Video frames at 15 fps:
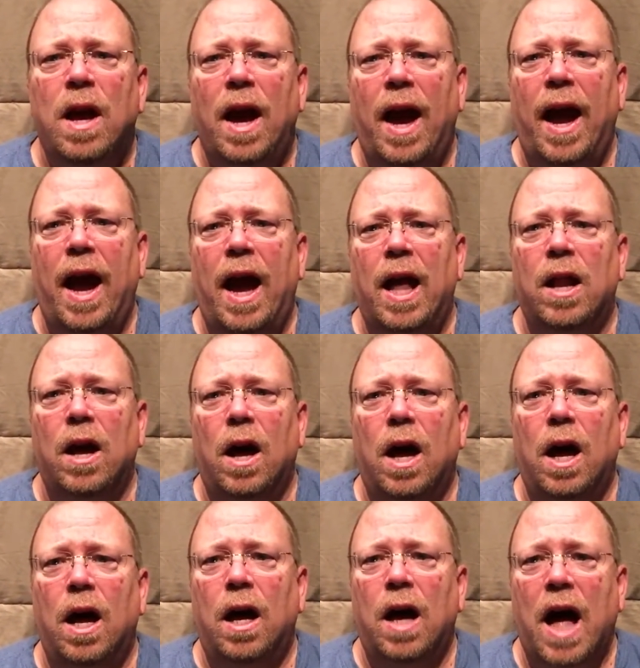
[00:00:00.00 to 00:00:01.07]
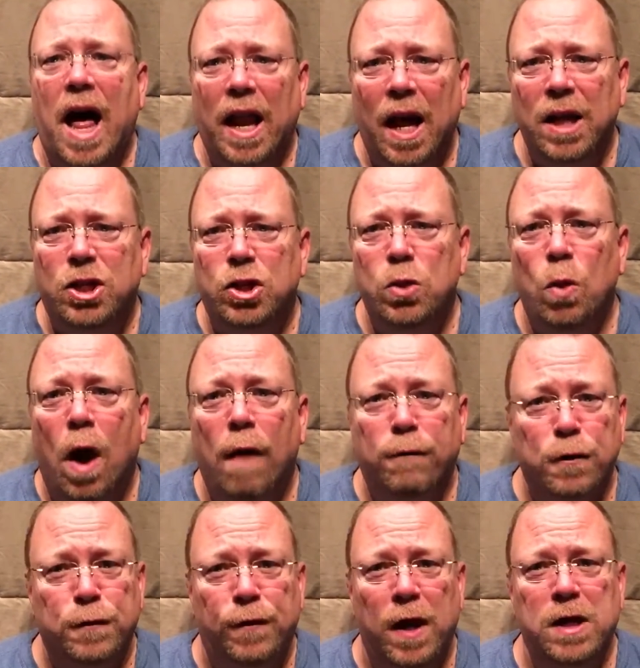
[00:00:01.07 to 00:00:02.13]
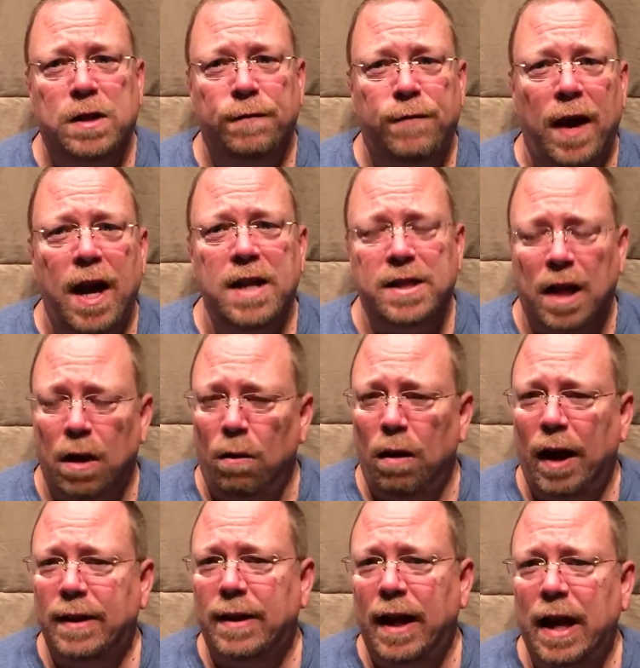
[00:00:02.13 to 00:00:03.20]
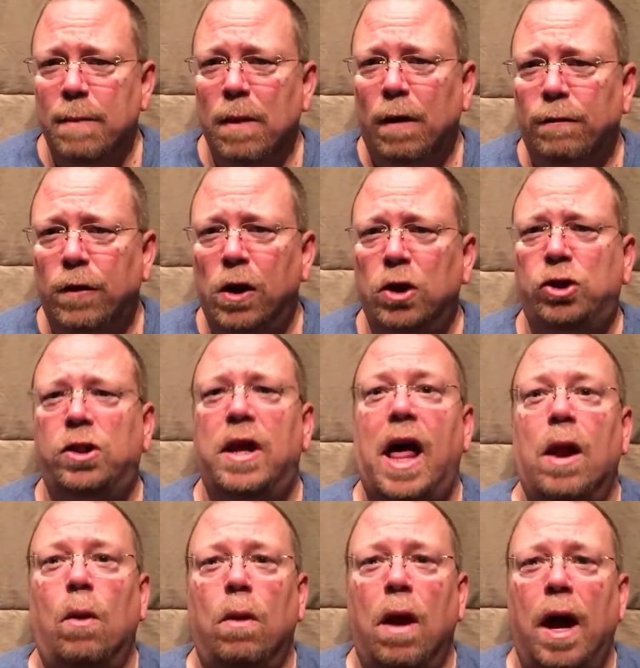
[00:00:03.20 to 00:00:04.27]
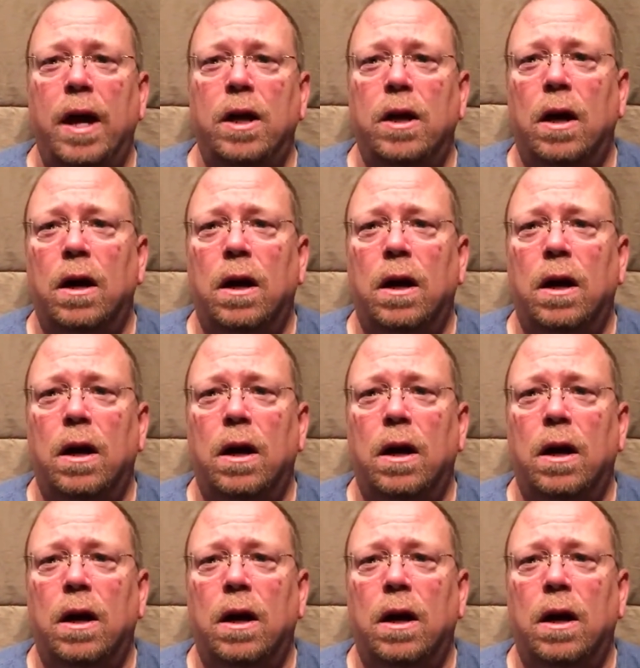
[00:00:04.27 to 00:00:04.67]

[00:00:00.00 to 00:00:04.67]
And I like to do offers face-to-face. I don't like the email version. I don't like